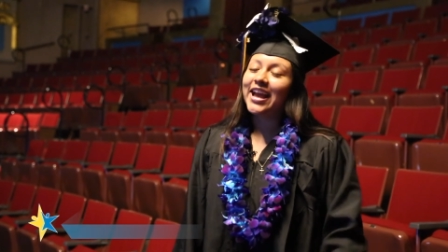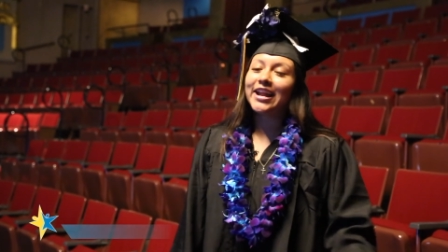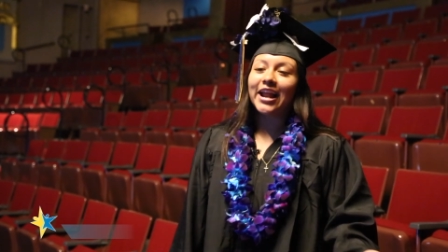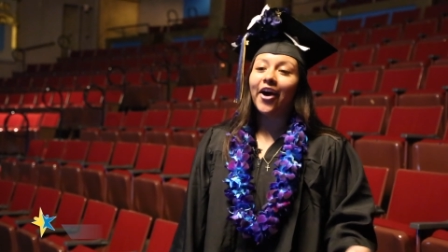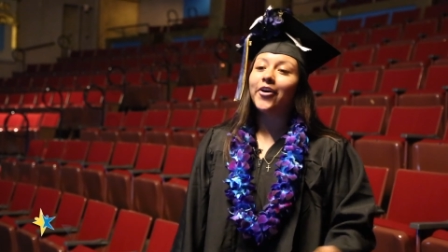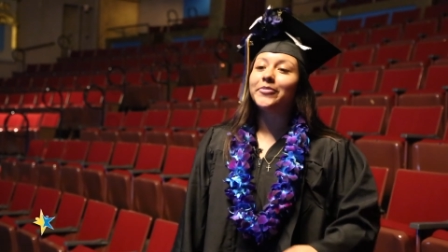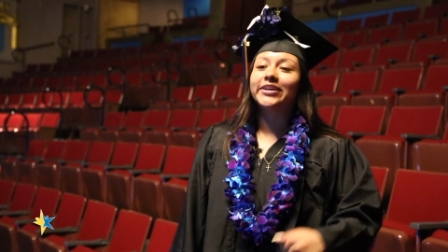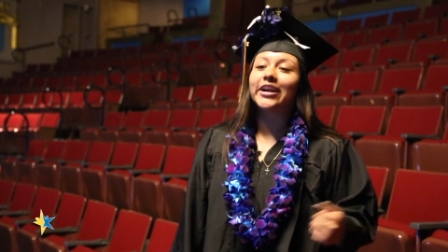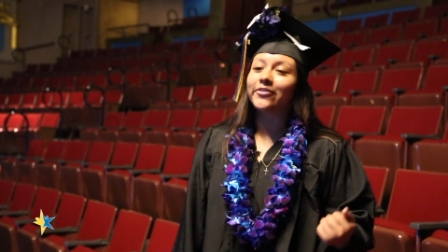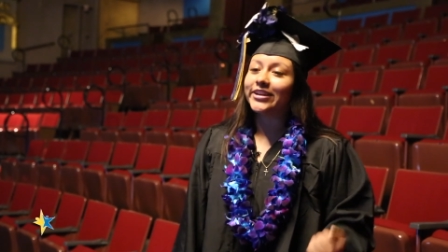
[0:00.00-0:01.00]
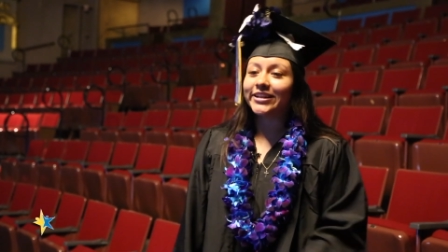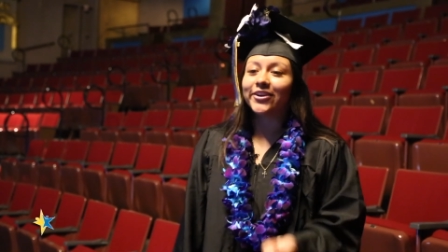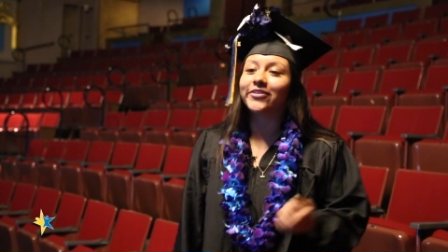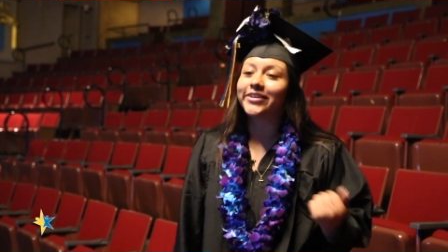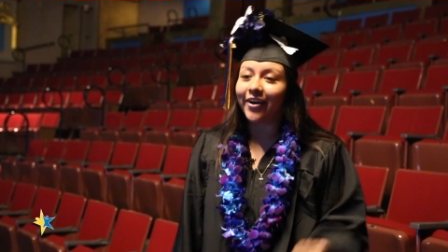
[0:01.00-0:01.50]
And now I'm gonna get ready to
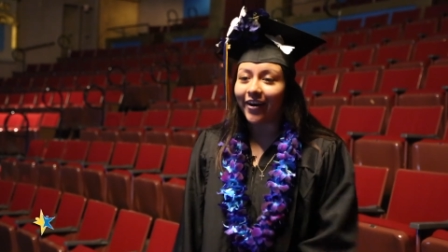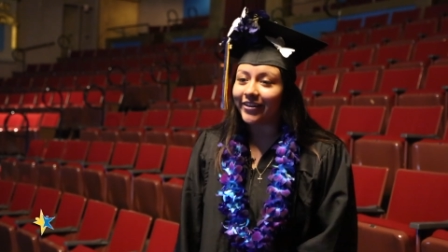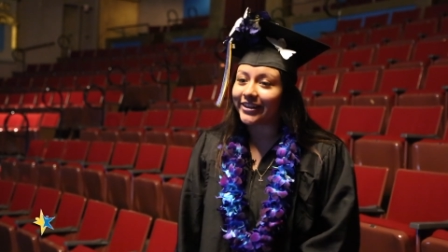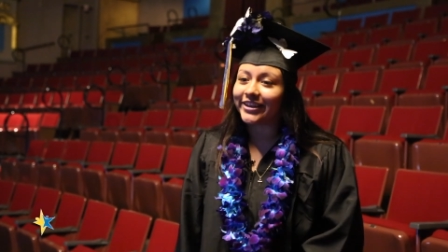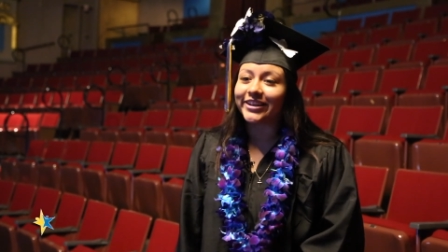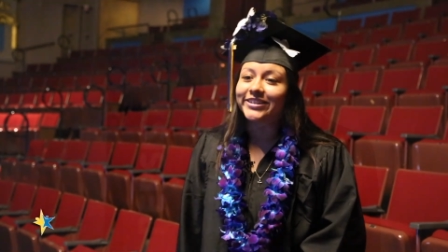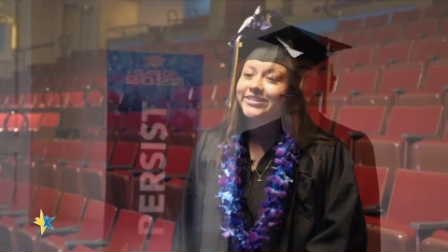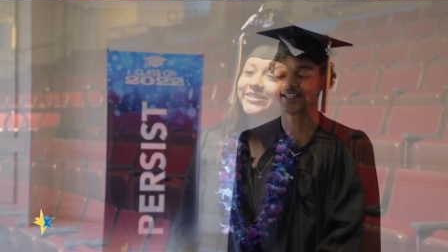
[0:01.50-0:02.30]
go to college.